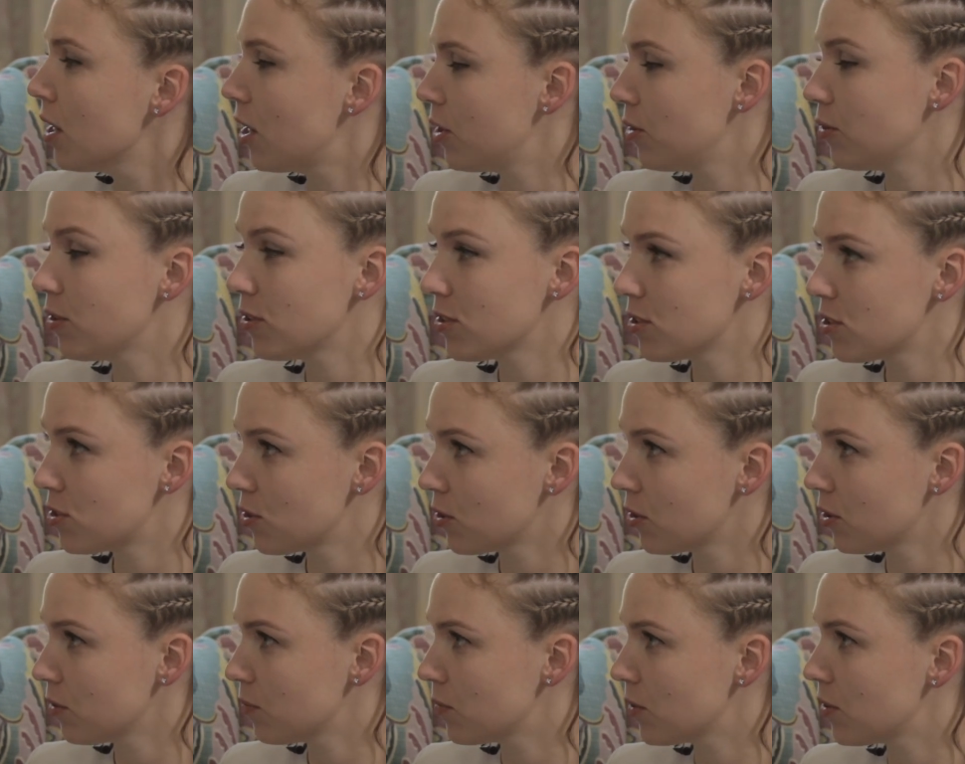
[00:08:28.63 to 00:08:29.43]
Are you going to
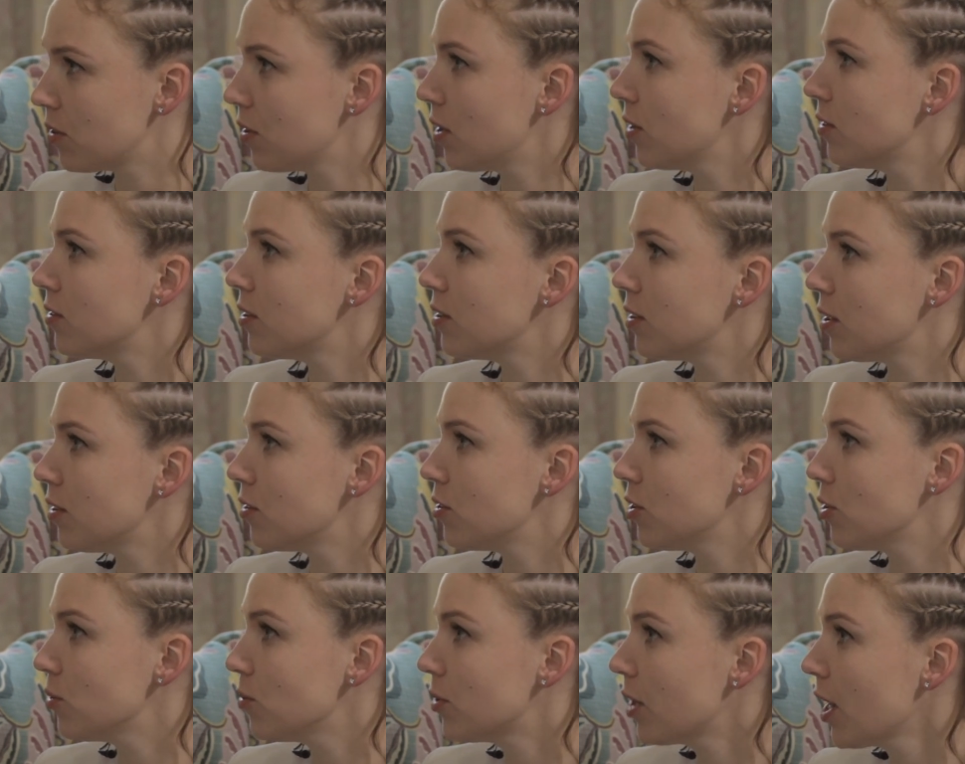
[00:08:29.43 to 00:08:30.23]
start with London
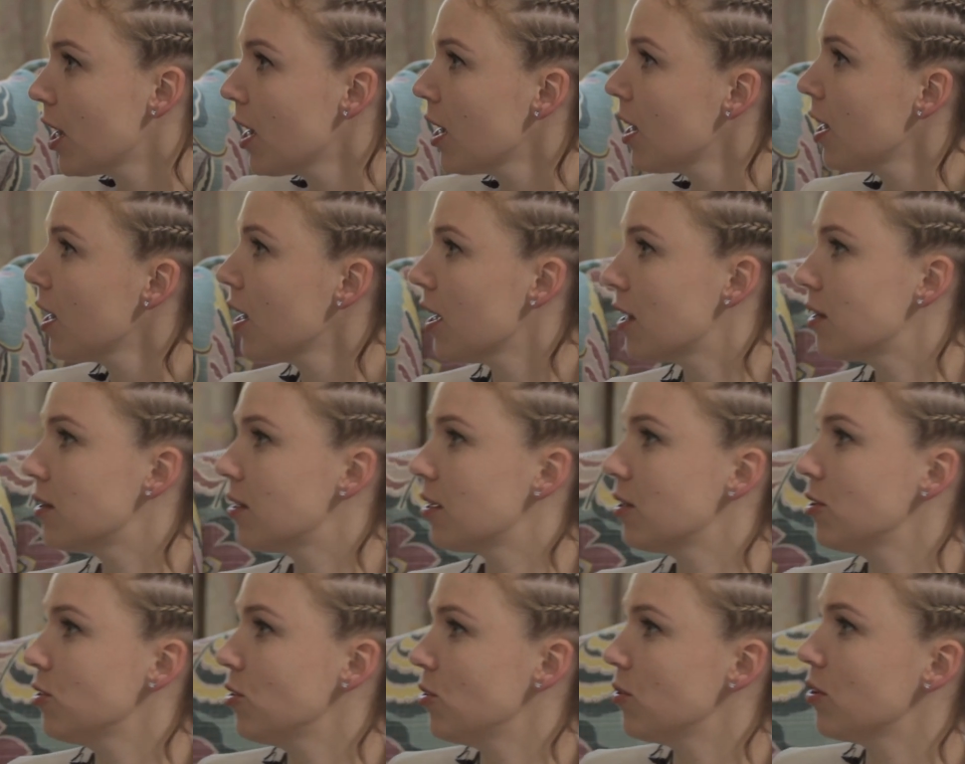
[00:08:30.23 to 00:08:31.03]
and the UK,
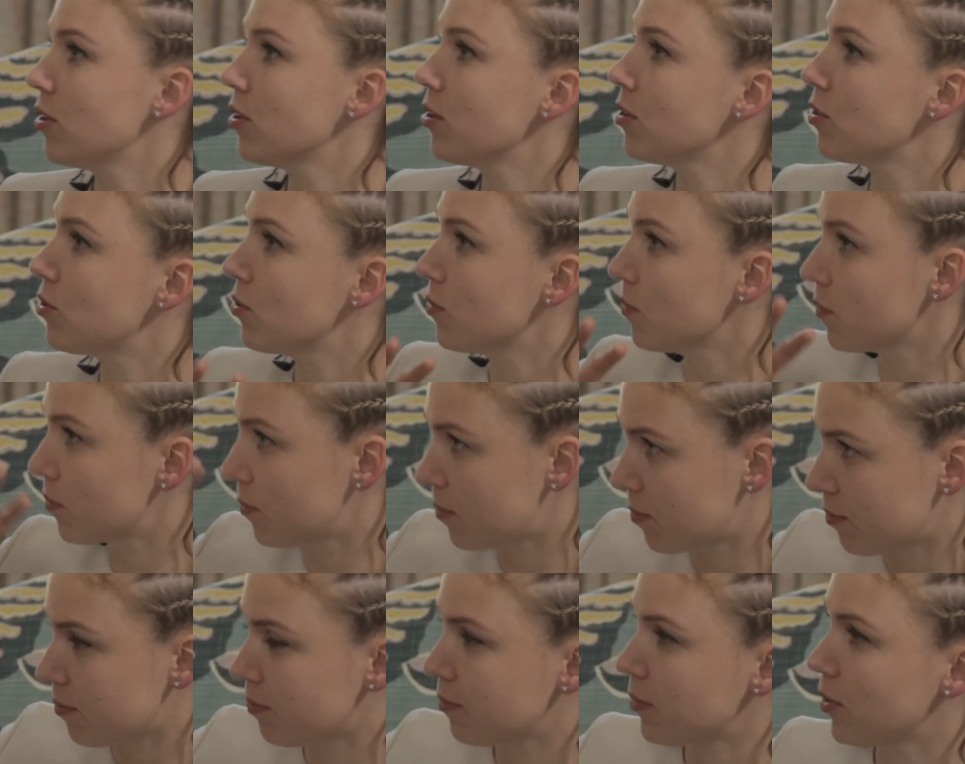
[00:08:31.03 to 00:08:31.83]
and then you're going
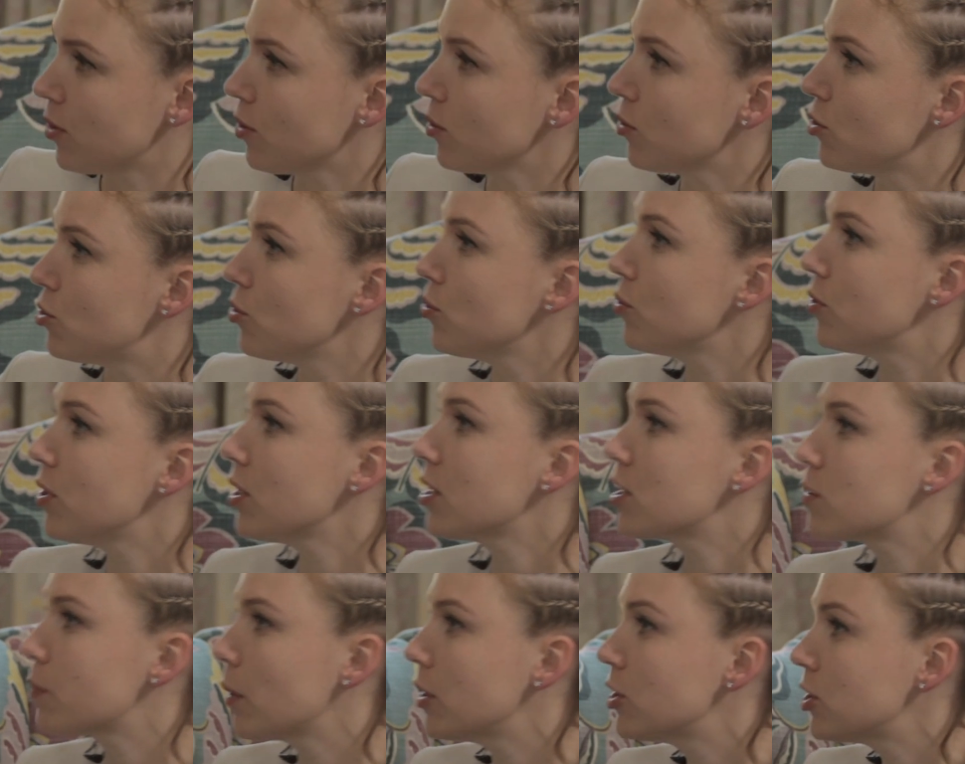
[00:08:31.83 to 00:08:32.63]
to do
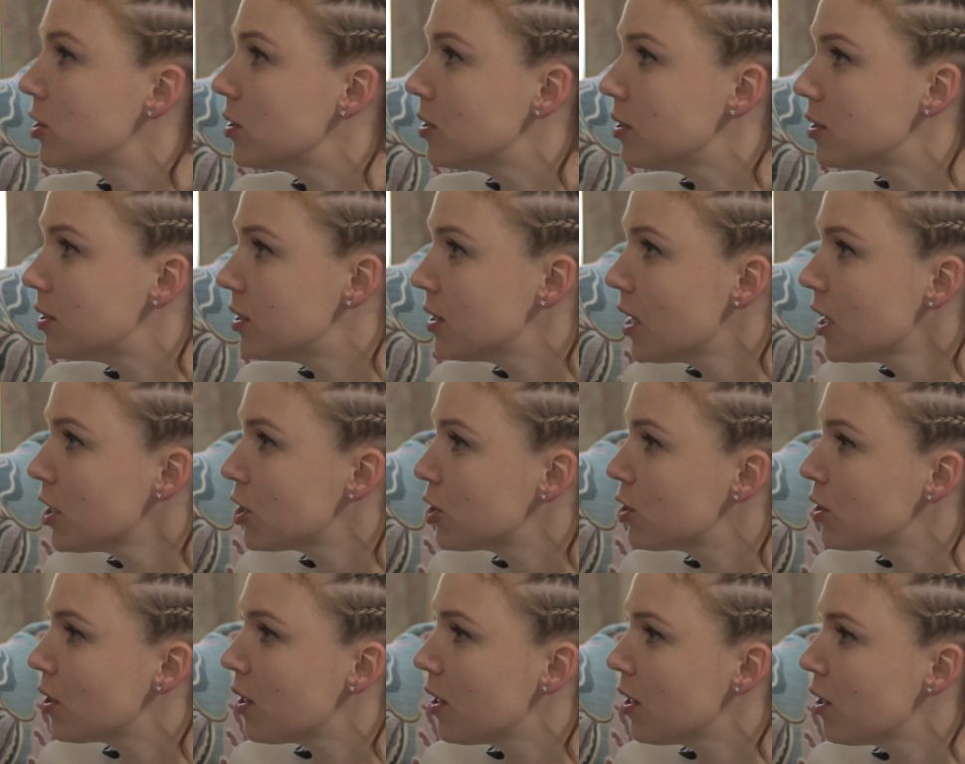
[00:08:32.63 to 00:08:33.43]
the expansion
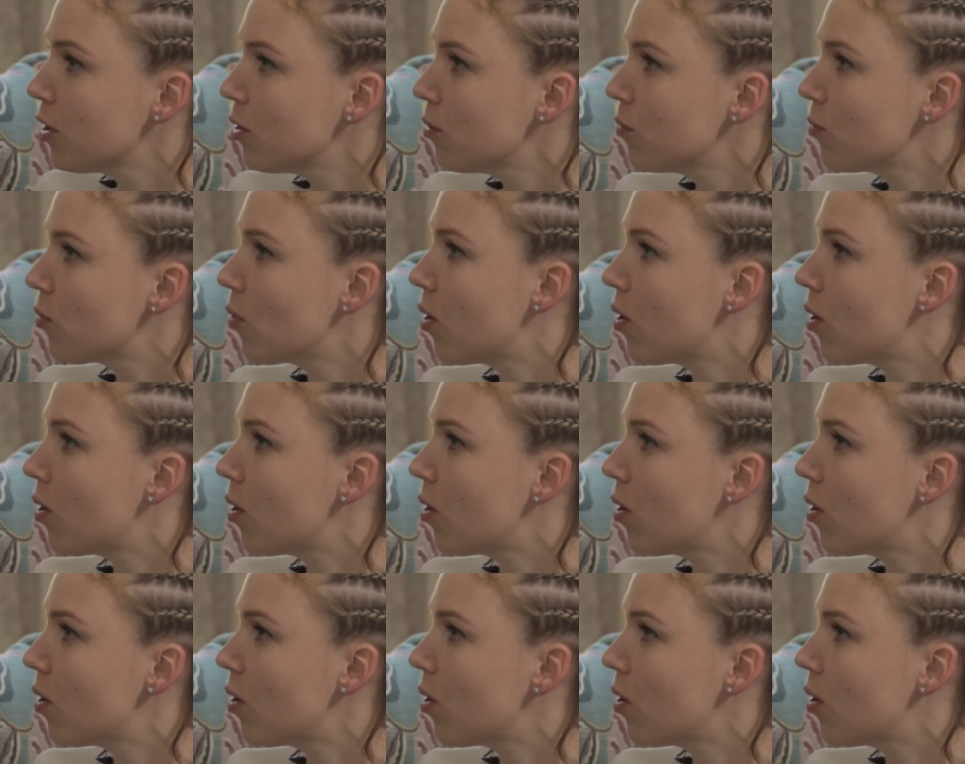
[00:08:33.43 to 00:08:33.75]
internationally?